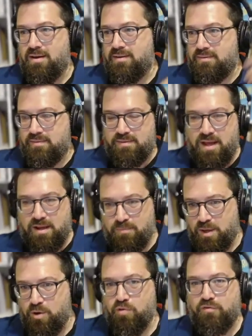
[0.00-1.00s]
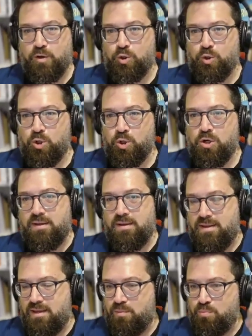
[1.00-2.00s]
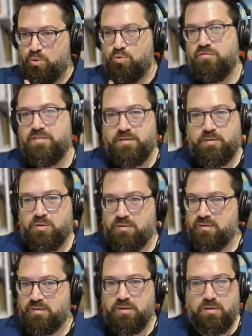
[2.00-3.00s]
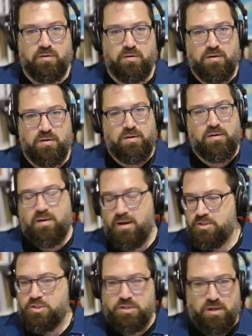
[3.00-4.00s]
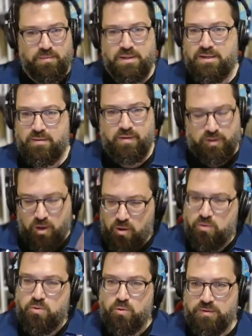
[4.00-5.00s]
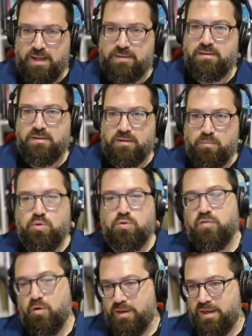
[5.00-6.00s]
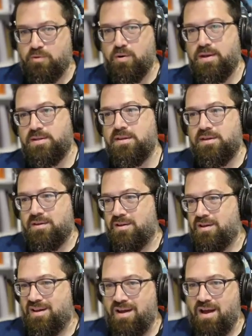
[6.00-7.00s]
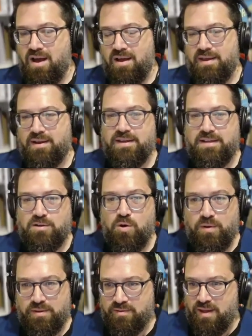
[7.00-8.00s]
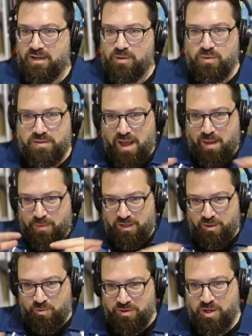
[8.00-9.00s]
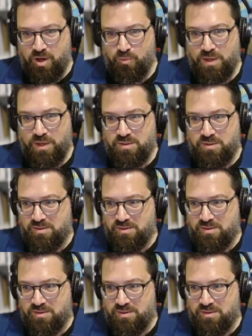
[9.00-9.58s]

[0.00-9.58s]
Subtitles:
Zach, my co-founder, improves a certain skill, I just come in and I'm like, oh, cool, that skill improved. Okay, great. And I can know exactly what's happening with the automation.